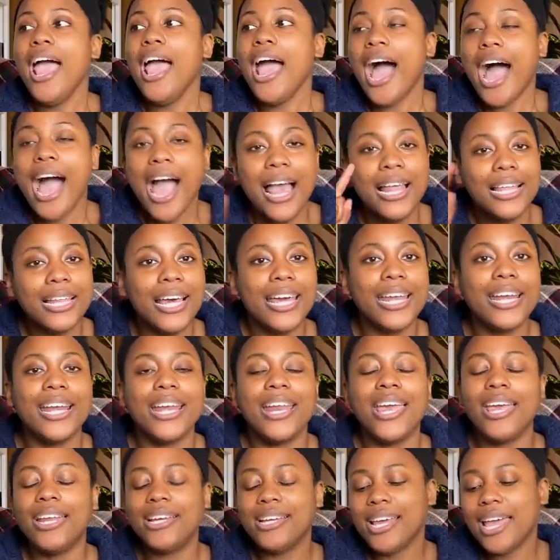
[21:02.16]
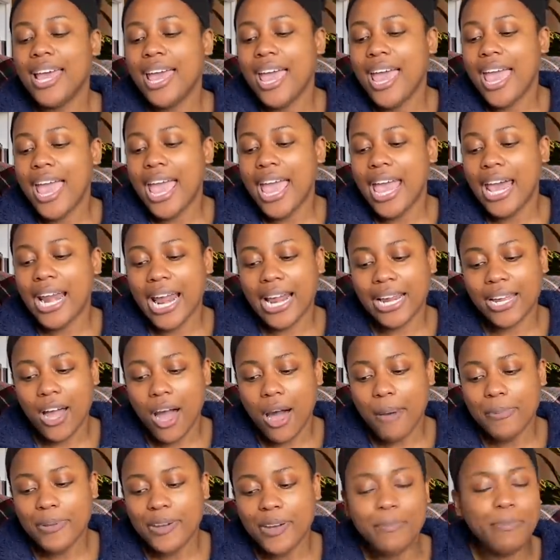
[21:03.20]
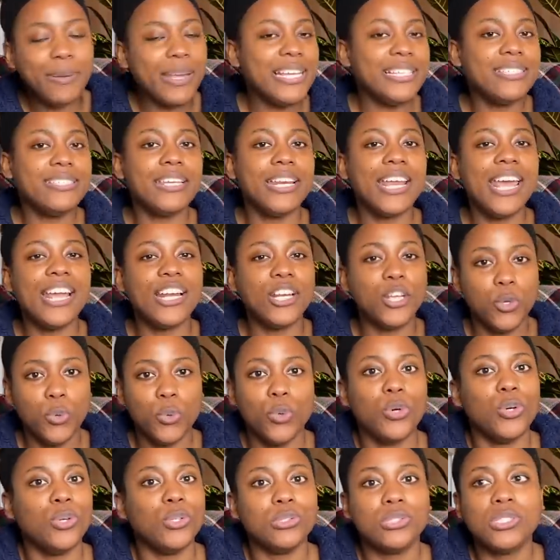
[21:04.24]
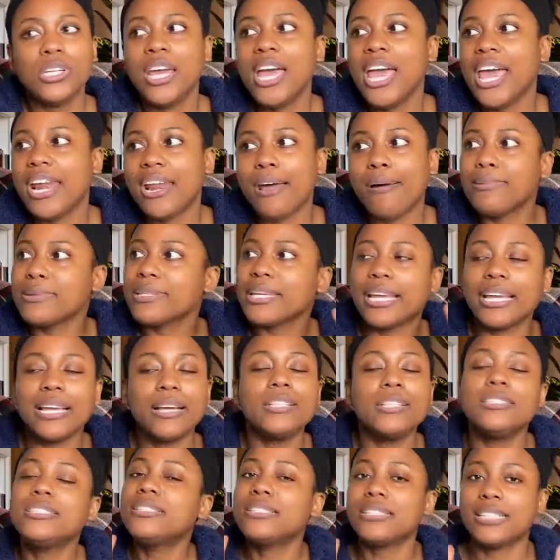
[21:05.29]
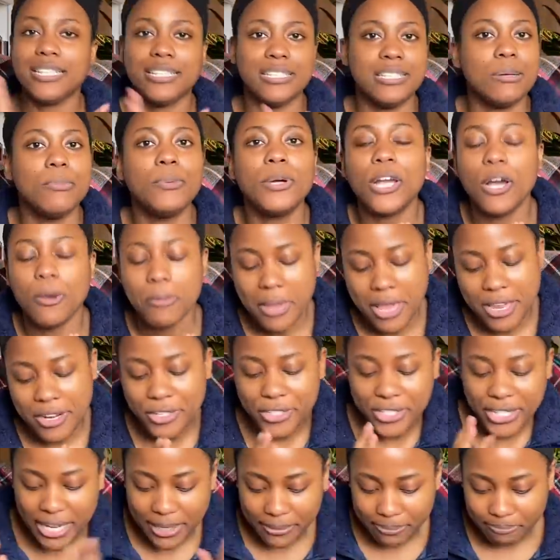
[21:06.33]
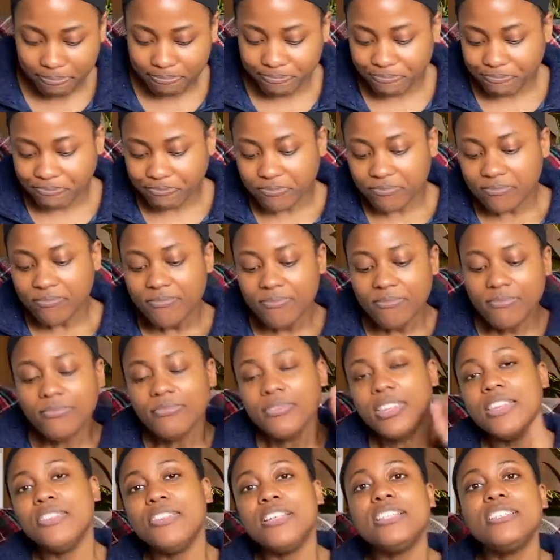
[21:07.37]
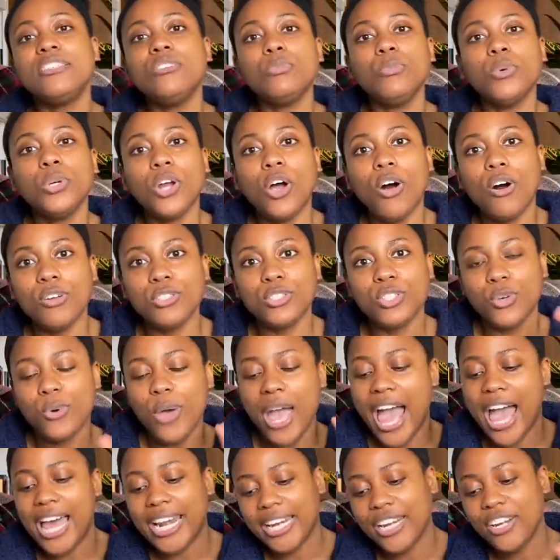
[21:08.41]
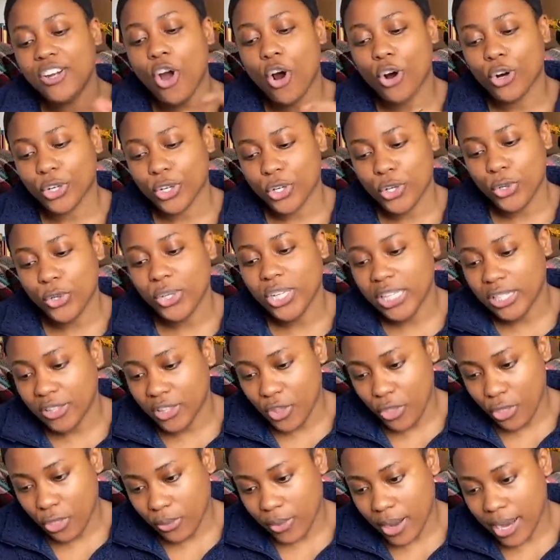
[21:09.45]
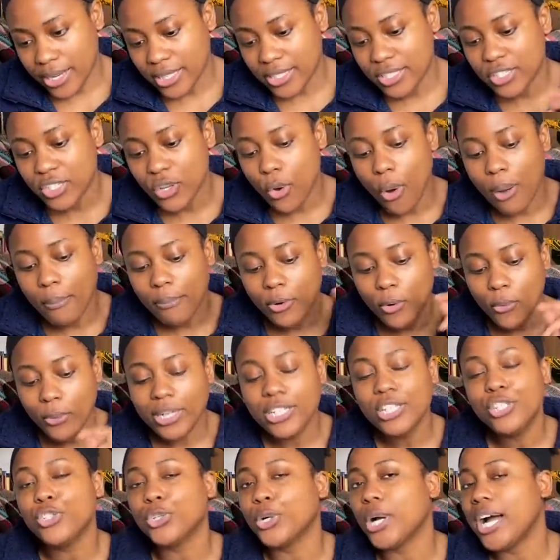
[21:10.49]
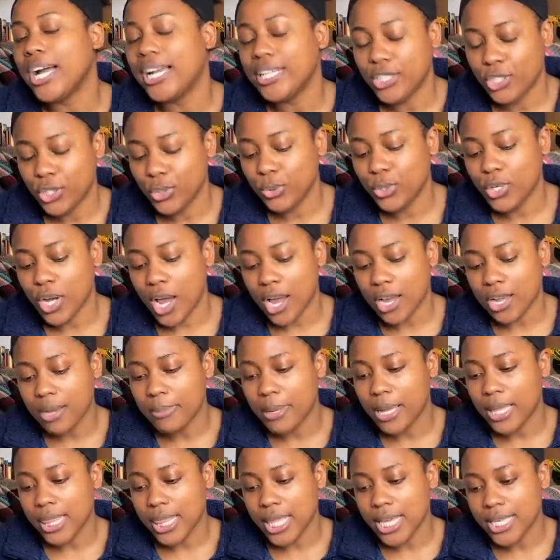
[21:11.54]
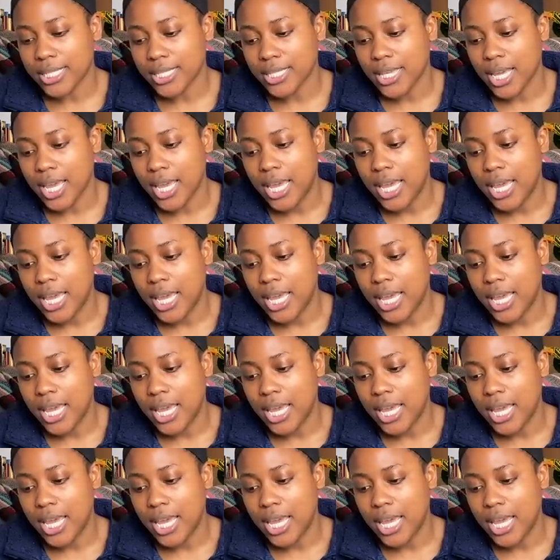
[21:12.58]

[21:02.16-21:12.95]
highlighted it and I copied and pasted and Googled. And I was like, can someone help me understand? Then someone also added an article in the thread. So I'm going to try to talk about this